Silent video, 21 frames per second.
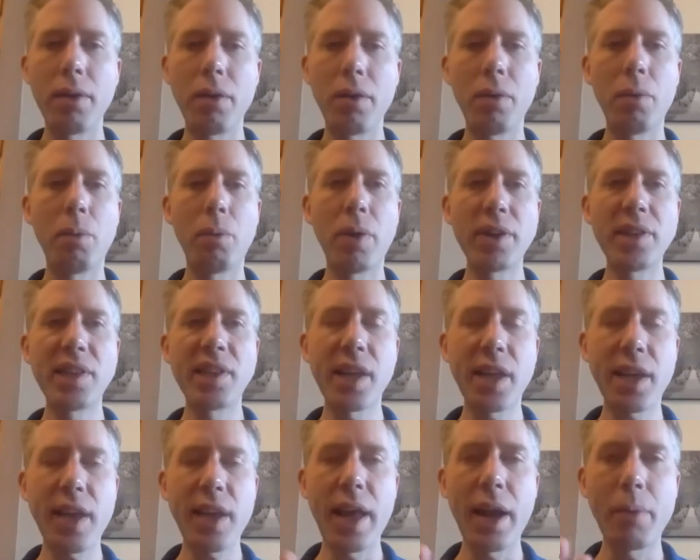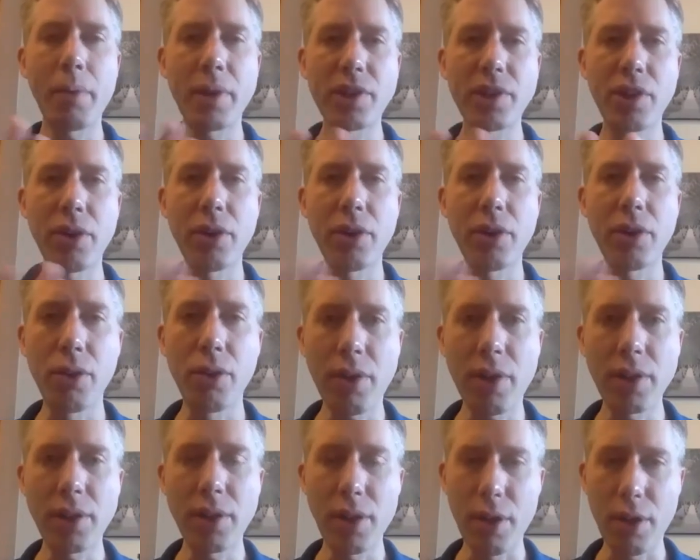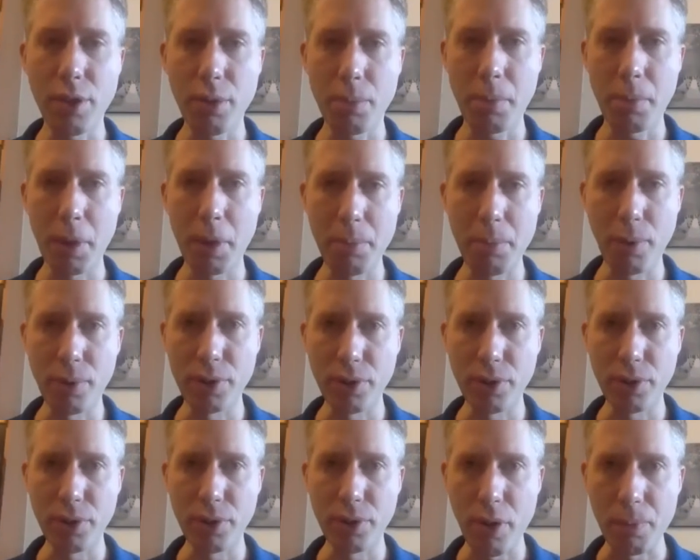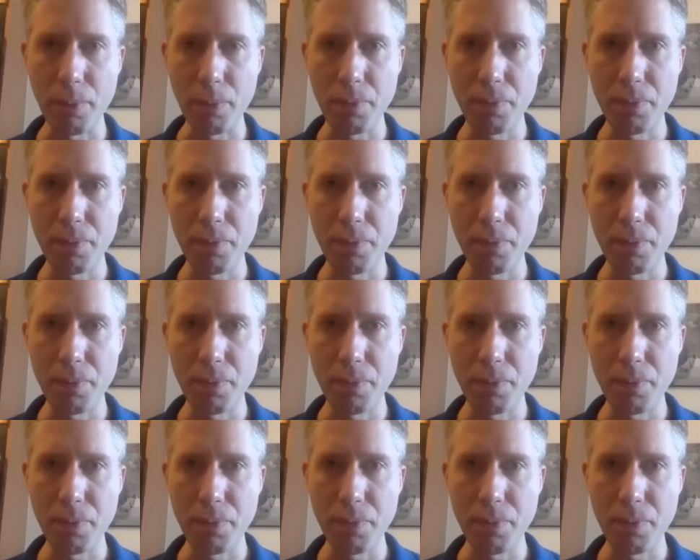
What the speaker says: once again, I want you to look at the other people in the room